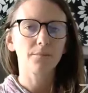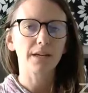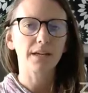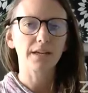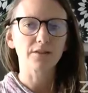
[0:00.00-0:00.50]

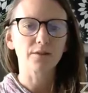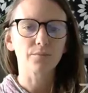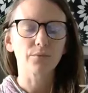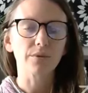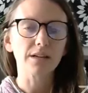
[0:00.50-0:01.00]
beginning to
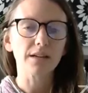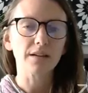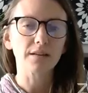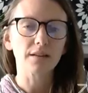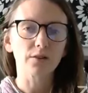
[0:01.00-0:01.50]

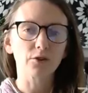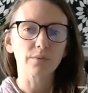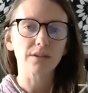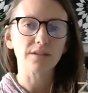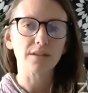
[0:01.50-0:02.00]
breathe a little
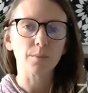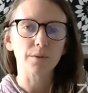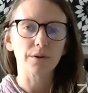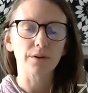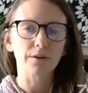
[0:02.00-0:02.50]
bit
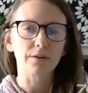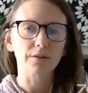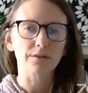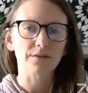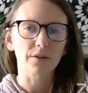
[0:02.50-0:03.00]

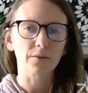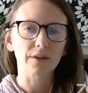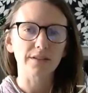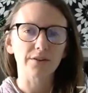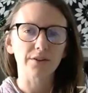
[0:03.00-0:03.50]
deeper,
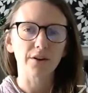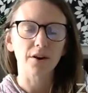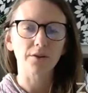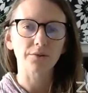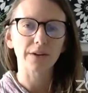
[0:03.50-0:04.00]
slowing down our heart